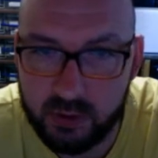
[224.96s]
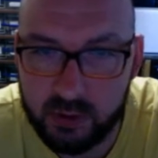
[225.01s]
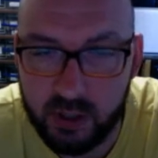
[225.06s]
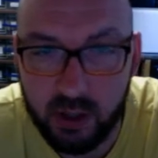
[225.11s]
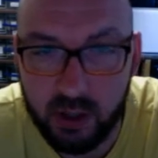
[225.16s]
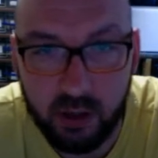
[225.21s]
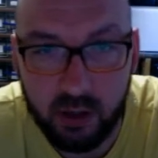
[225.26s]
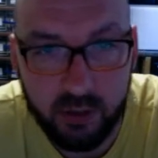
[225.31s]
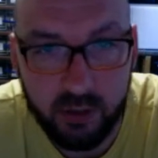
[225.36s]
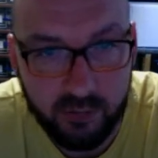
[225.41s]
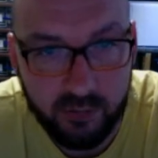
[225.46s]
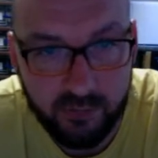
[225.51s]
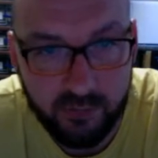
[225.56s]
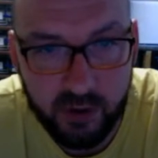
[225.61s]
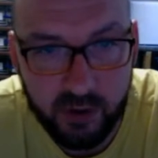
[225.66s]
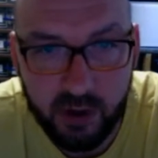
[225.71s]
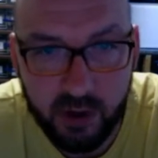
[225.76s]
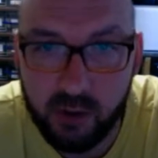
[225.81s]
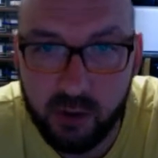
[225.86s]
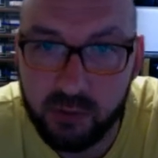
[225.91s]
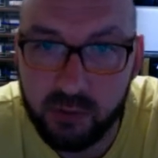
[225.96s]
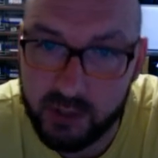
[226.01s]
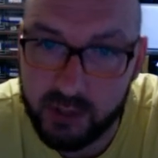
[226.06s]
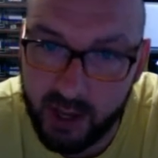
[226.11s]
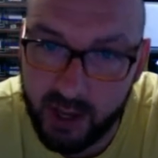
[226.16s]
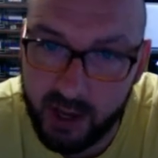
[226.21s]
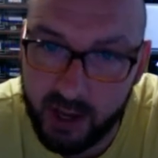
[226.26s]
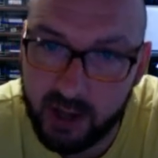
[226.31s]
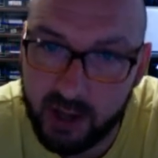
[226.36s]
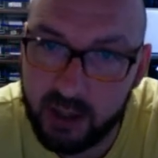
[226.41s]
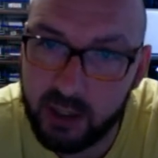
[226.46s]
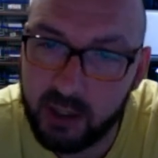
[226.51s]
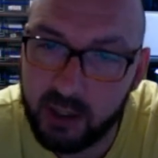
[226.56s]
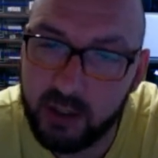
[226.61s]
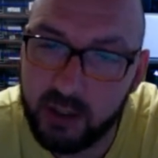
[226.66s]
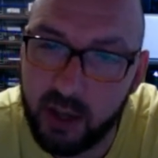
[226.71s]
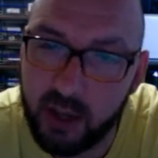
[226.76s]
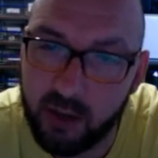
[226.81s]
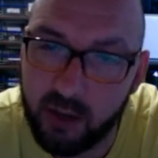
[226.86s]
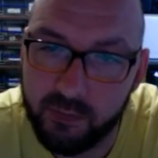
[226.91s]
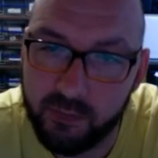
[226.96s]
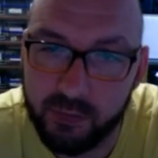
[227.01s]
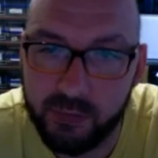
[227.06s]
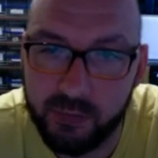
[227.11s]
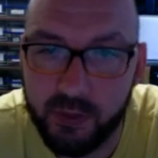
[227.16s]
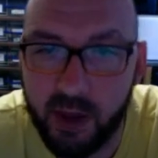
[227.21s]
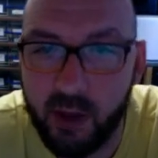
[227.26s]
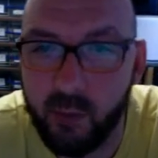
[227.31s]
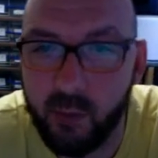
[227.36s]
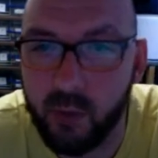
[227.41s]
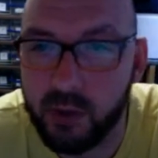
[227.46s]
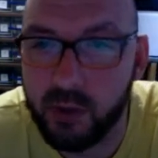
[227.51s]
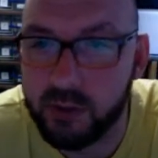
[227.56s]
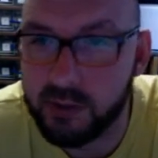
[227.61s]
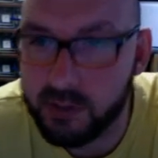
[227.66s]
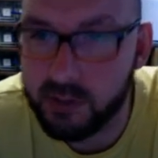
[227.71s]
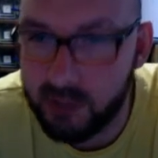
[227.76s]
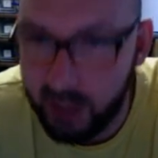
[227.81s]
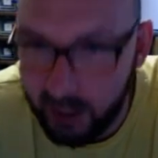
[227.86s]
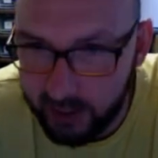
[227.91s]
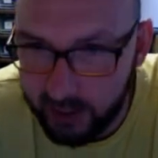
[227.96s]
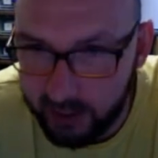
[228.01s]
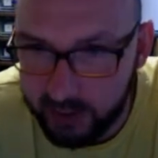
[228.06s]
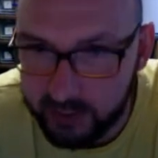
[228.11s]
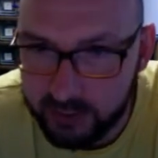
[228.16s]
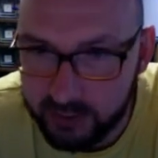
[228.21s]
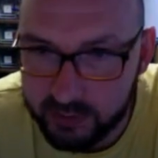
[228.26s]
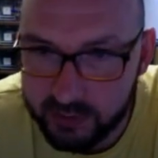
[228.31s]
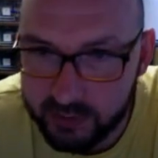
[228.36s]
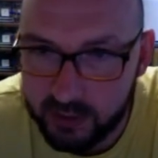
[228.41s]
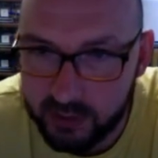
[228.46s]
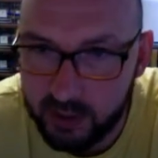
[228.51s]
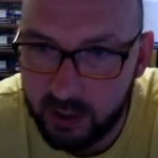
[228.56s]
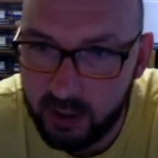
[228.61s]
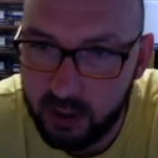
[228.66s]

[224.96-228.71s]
Are they fertile? So candling, going through that. What a slug is.